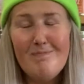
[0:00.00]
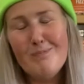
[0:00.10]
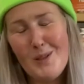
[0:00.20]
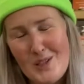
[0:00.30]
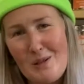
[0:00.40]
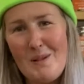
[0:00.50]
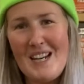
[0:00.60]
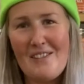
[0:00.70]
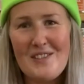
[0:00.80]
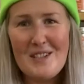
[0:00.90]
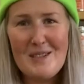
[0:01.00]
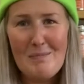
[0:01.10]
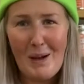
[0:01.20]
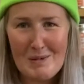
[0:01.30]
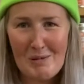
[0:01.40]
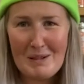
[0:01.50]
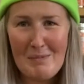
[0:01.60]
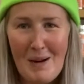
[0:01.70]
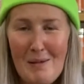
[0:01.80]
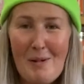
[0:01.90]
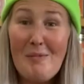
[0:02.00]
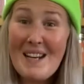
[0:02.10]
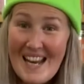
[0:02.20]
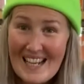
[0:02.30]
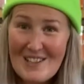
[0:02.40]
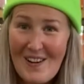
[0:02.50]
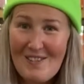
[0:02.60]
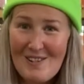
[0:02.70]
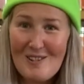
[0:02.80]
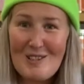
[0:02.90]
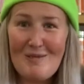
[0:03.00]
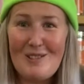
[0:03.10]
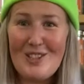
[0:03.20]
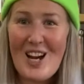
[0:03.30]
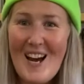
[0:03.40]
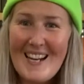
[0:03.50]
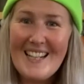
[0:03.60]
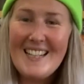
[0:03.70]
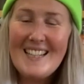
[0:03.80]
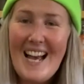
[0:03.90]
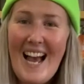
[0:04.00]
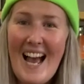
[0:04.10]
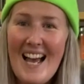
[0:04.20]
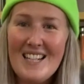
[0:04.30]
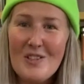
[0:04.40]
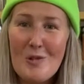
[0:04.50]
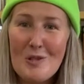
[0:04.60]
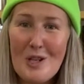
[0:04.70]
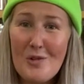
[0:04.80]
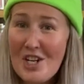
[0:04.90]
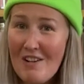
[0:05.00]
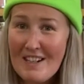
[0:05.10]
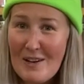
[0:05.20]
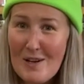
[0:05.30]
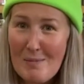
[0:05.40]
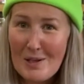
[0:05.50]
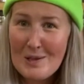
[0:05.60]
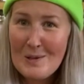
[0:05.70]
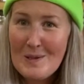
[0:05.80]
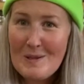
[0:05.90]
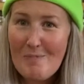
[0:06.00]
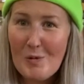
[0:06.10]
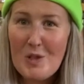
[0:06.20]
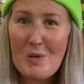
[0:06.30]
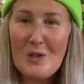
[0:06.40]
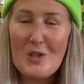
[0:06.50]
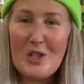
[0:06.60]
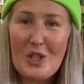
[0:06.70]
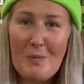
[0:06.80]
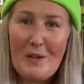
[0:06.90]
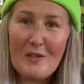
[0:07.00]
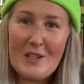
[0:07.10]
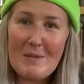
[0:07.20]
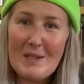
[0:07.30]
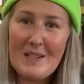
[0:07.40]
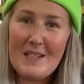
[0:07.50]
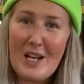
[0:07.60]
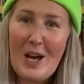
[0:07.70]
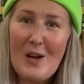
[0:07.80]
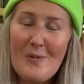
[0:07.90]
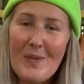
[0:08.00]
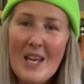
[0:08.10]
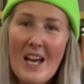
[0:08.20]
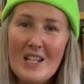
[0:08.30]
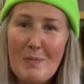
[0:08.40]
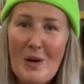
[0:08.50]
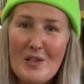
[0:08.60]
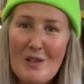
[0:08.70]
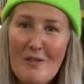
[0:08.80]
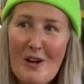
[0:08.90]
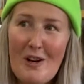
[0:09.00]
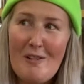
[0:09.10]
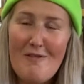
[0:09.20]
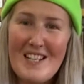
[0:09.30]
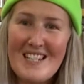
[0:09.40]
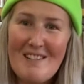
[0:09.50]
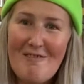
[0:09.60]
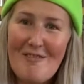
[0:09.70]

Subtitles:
possibly after spiced pumpkin pie, but my next favourite autumnal chai, and also cherry cola bottles, which we launched a couple of Christmases ago as part of our festive